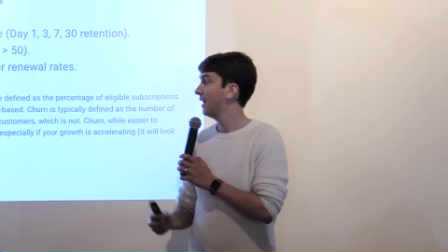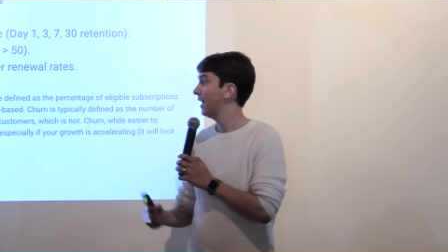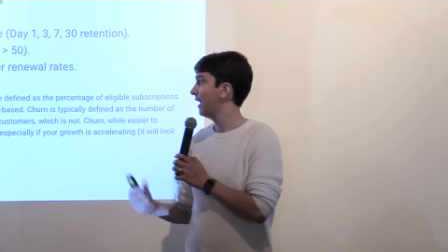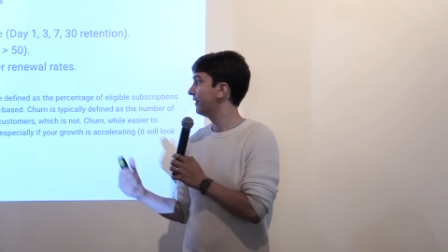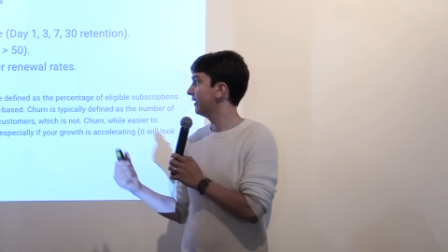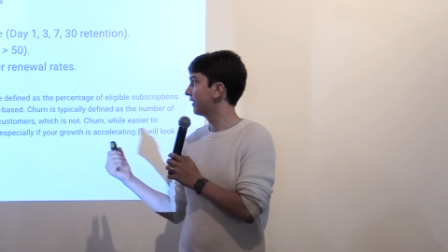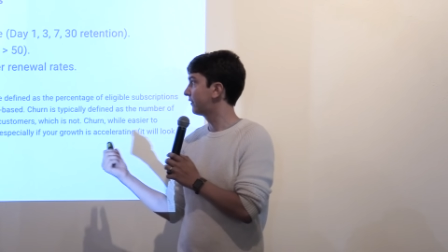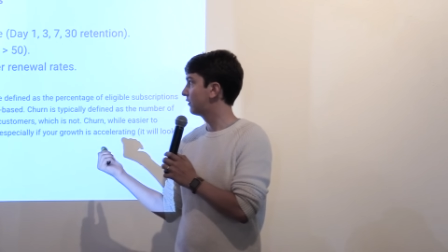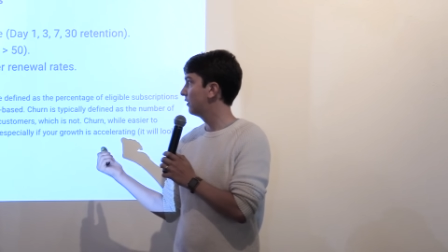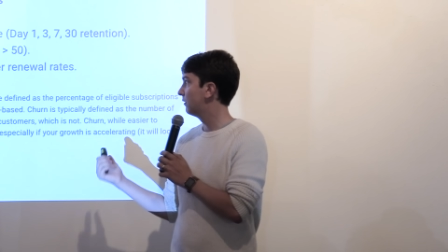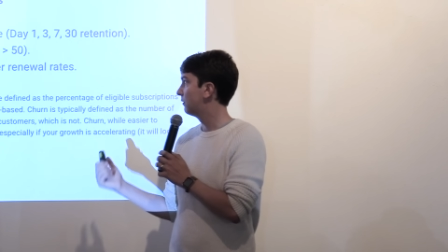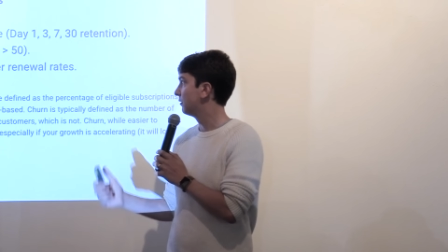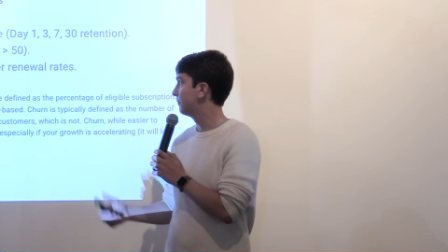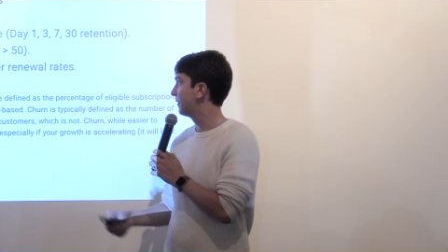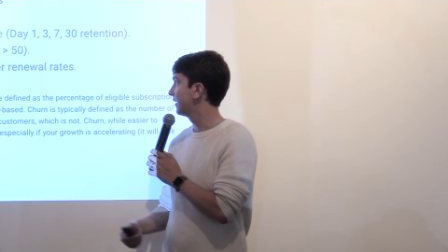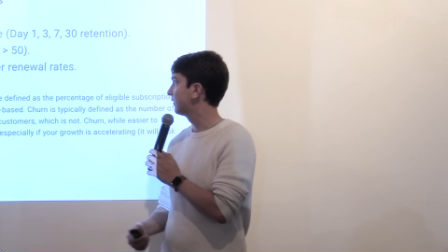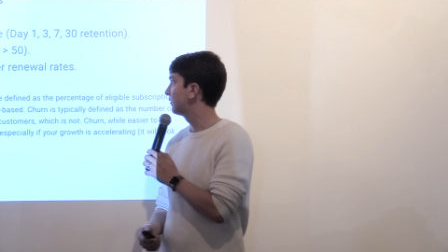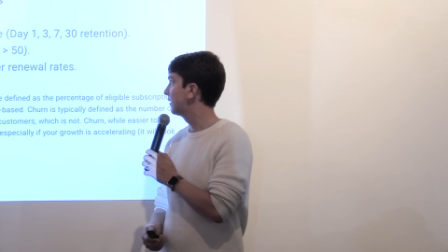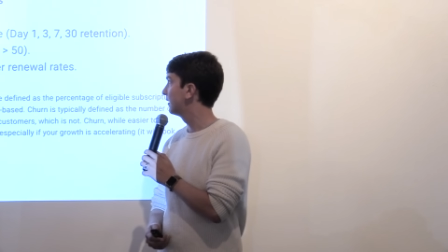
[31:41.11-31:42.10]
and that's
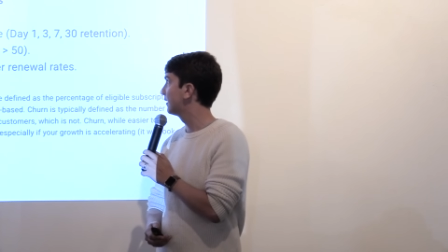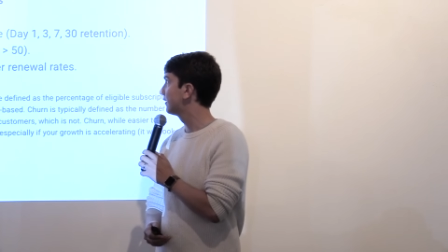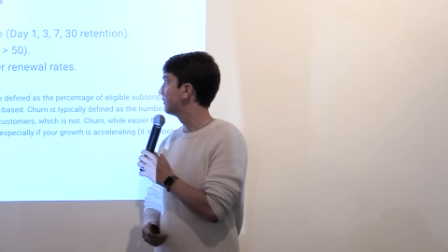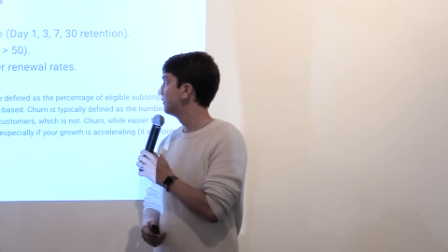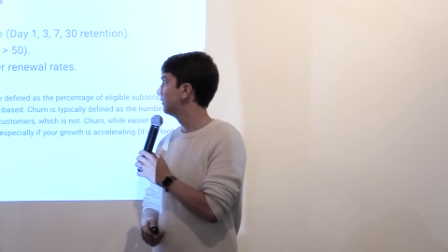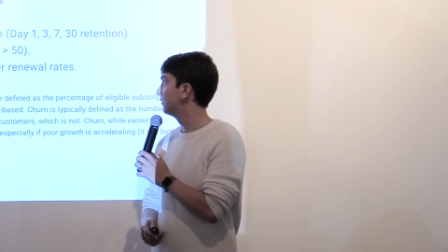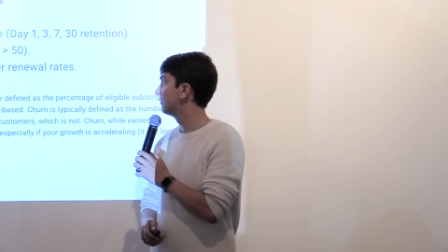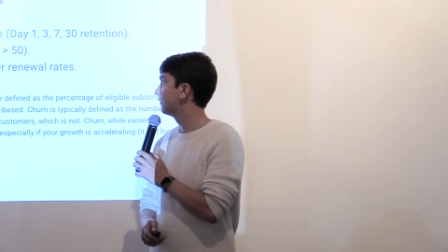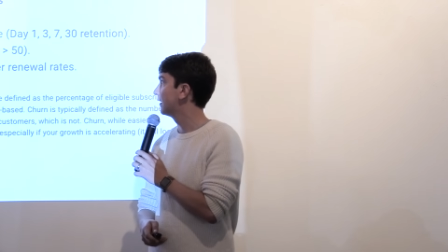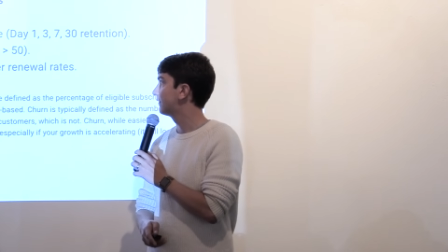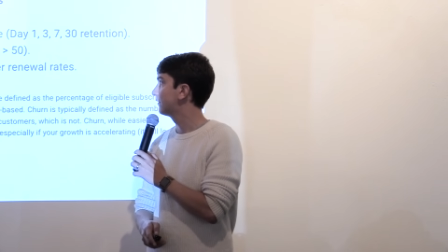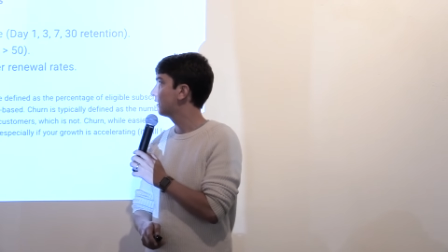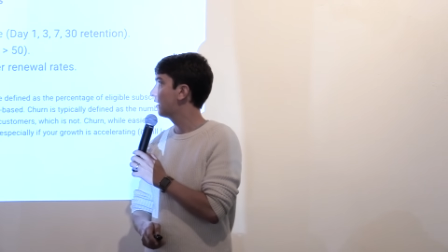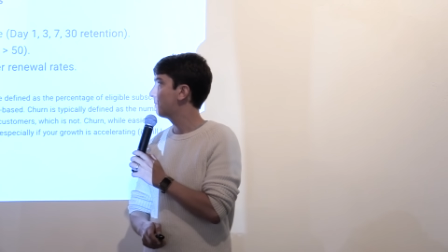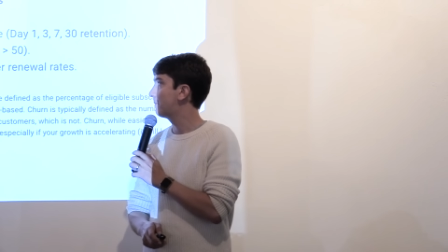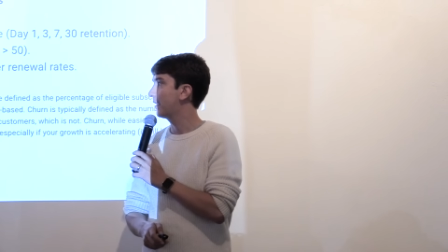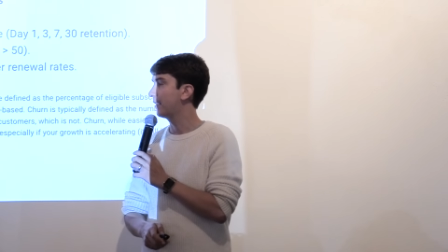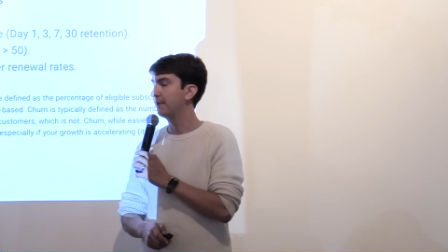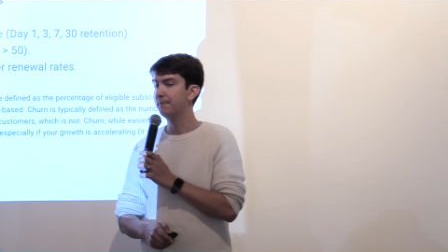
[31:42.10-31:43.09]
cohort-based. So I like renewal rates a
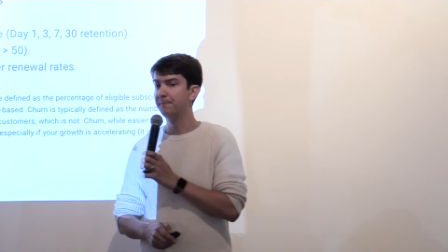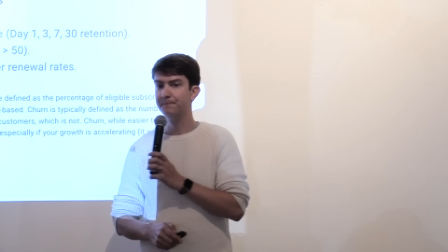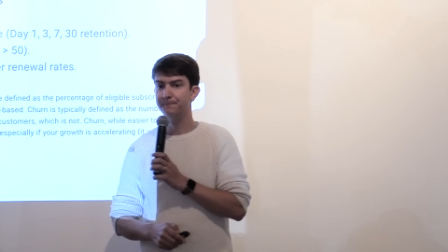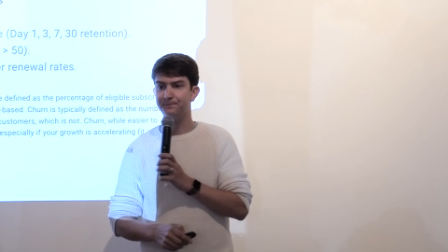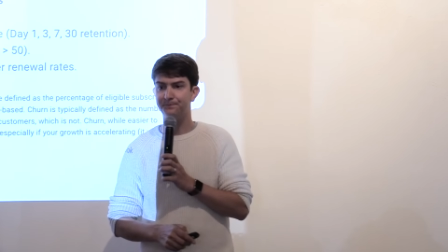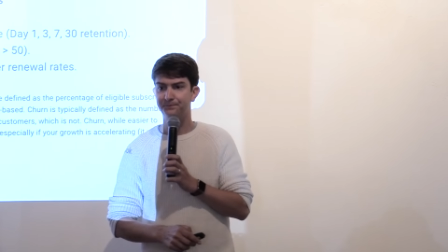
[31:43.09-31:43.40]
lot better.